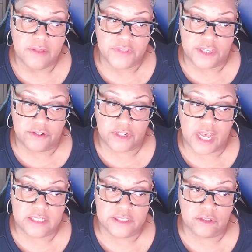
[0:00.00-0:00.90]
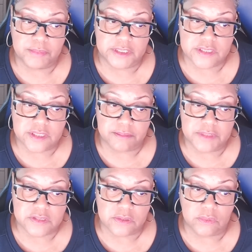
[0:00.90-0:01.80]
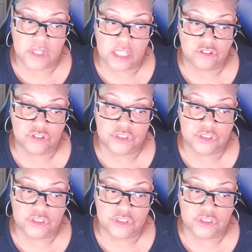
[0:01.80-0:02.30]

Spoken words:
the intercontinental ballistic missile launched